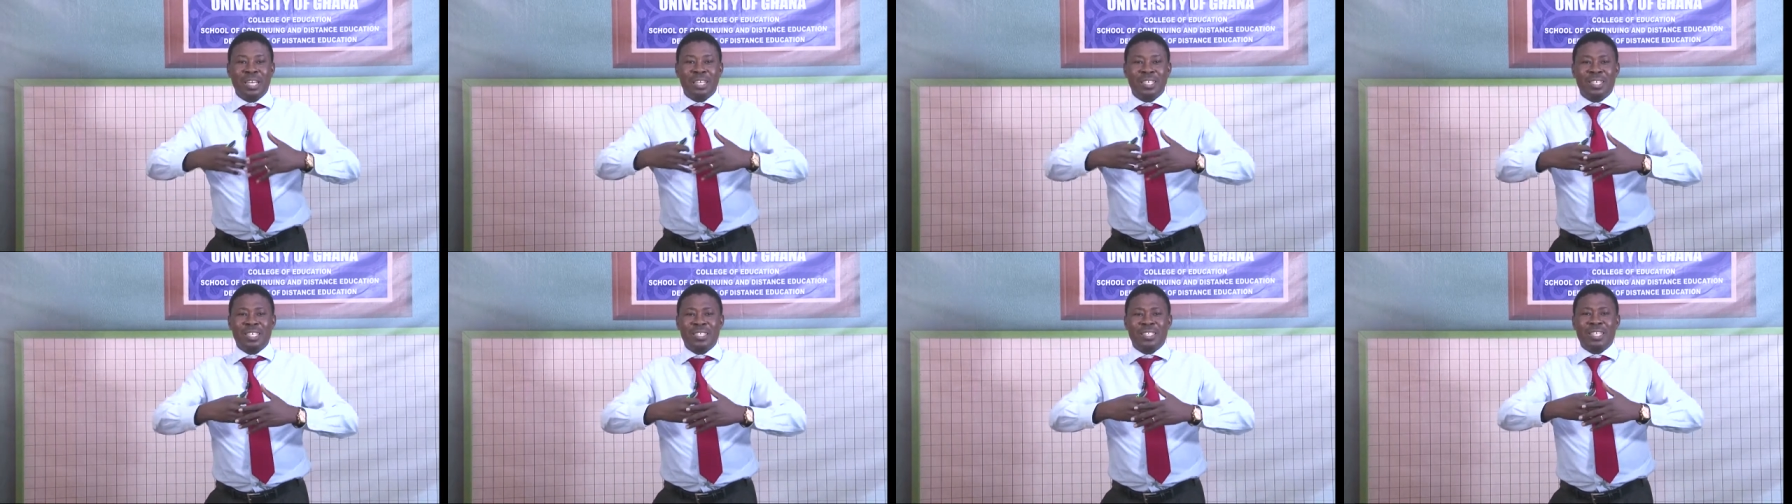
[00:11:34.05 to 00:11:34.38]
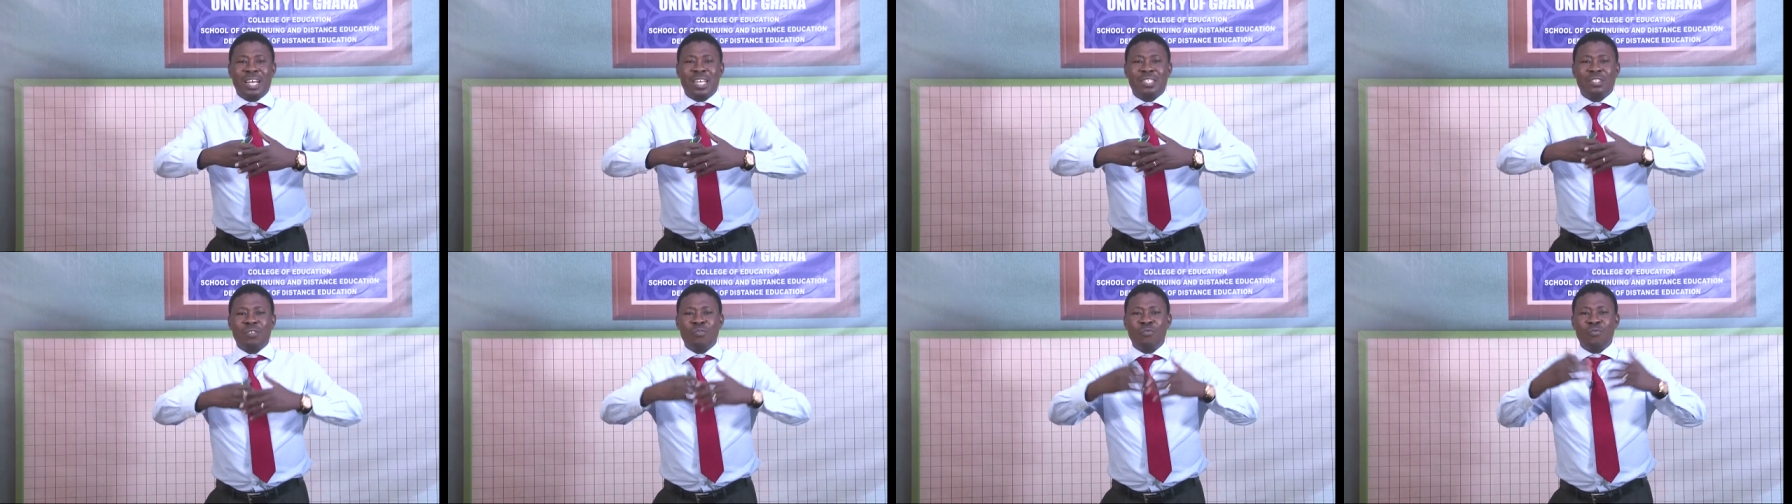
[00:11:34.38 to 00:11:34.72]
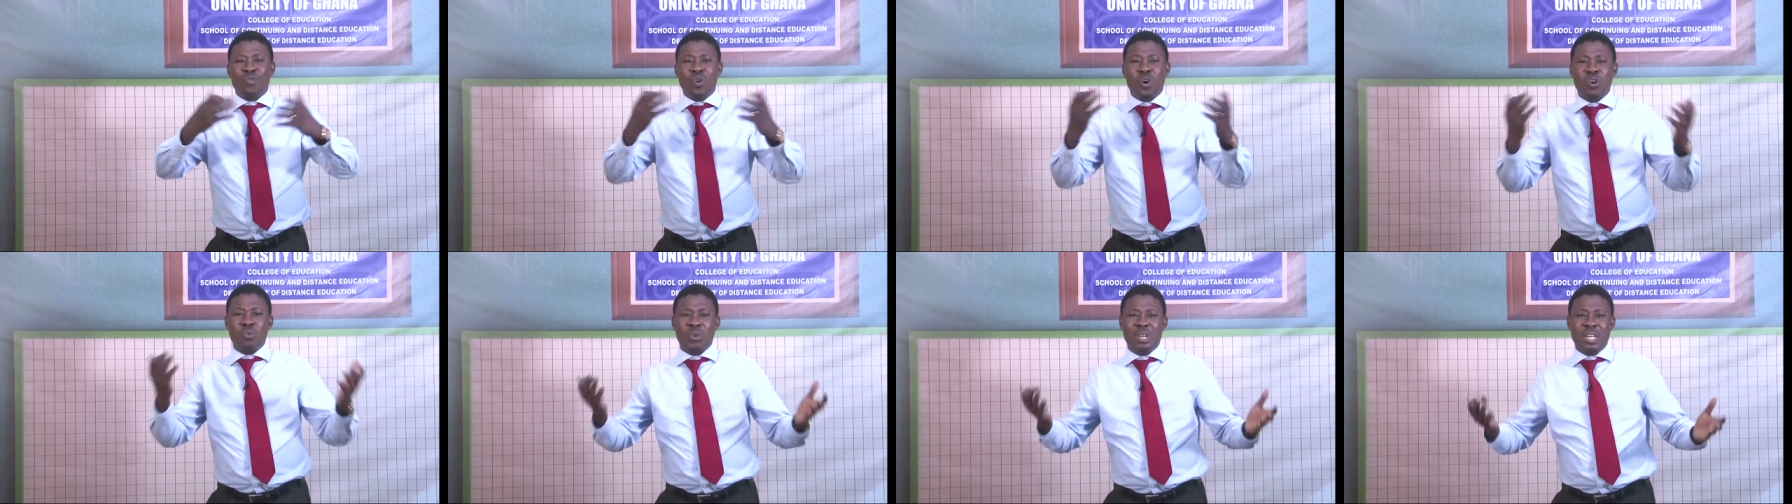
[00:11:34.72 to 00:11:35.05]
this doesn't
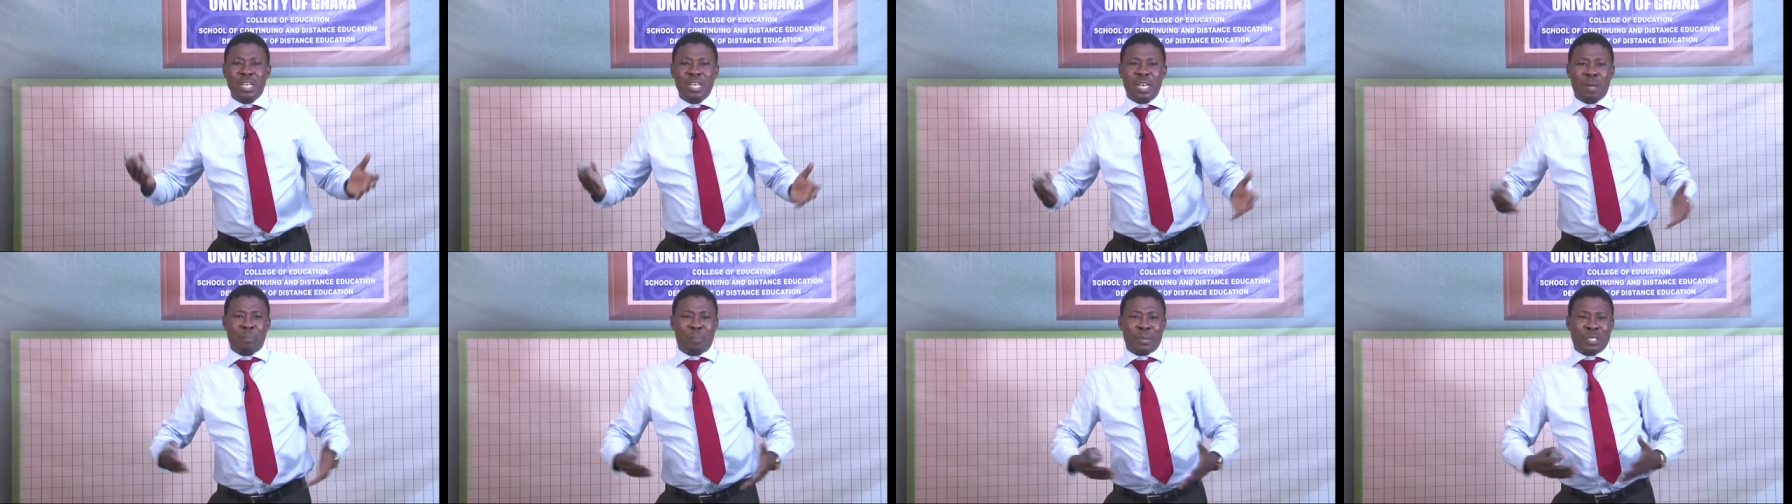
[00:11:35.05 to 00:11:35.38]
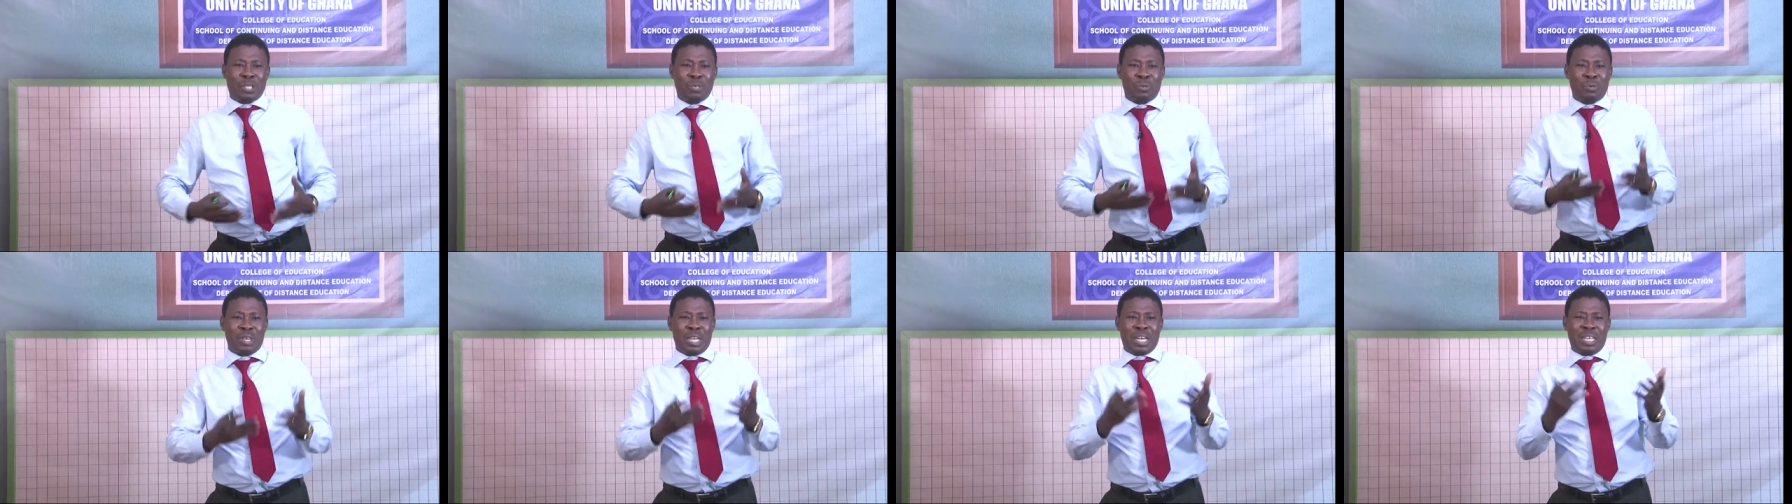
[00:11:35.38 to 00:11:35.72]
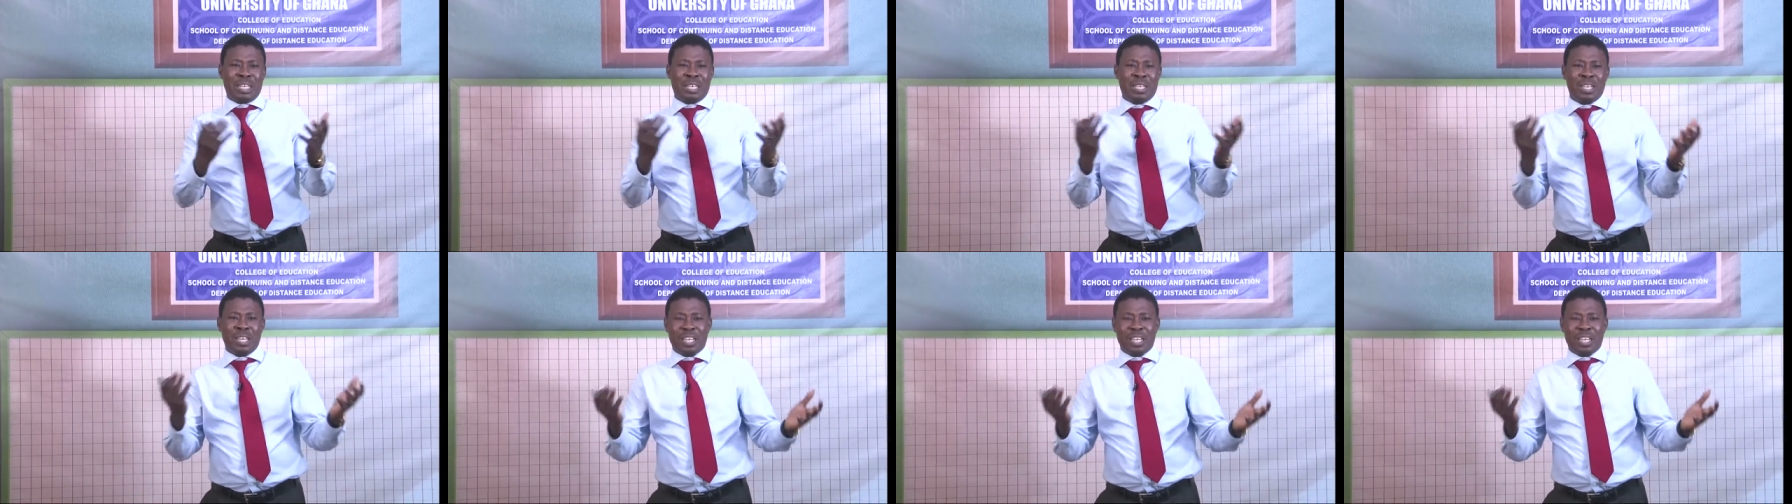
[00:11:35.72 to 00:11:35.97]
fall within a particular